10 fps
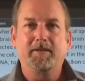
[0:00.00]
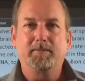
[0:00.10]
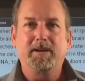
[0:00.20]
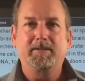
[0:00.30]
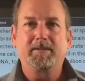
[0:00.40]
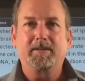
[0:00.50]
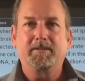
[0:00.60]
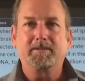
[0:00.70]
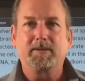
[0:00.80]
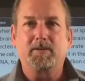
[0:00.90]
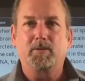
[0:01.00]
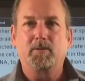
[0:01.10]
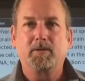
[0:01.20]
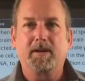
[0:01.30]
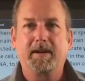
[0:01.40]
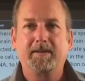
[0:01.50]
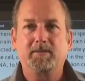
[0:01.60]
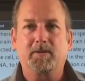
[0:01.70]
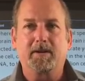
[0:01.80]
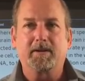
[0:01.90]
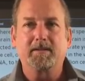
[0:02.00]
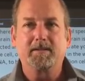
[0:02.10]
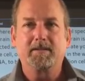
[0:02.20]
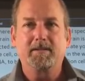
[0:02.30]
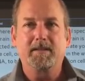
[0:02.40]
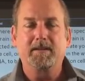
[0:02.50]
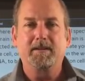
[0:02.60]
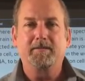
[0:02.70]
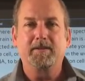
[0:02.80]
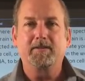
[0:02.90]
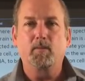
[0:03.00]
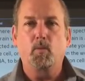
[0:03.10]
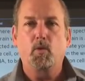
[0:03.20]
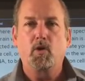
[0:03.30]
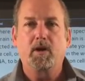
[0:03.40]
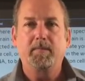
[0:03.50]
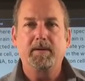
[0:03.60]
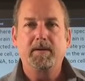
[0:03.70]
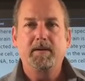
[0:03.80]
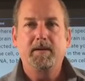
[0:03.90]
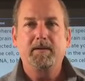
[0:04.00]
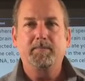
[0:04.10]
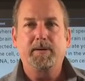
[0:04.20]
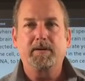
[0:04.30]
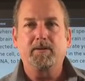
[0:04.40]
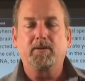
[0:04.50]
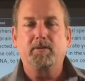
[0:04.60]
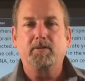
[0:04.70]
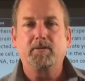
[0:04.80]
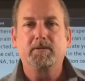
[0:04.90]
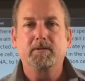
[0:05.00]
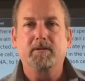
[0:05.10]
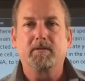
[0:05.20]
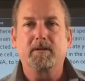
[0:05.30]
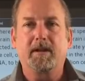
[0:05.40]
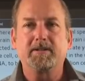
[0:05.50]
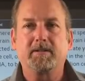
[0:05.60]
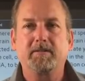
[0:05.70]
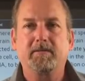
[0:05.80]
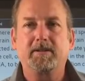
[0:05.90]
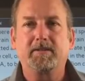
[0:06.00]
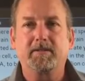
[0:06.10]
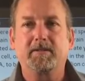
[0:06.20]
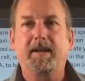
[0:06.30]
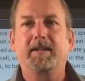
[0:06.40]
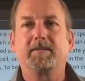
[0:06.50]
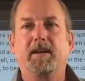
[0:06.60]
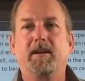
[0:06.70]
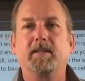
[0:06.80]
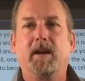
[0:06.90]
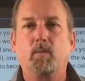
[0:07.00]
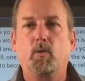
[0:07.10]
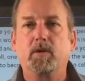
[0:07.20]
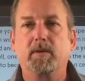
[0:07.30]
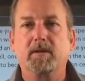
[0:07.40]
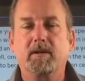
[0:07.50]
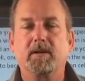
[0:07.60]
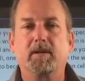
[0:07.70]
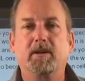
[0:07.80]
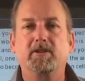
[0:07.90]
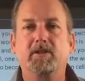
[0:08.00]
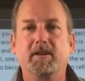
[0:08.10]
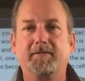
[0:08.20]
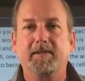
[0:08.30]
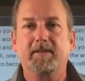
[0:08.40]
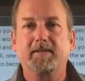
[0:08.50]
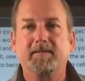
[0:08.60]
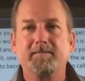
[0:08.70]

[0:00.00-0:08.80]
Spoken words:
your brain is accustomed to cold ice water, then the difference in warm compared to cold neurologically registers as a lot warmer, a larger difference.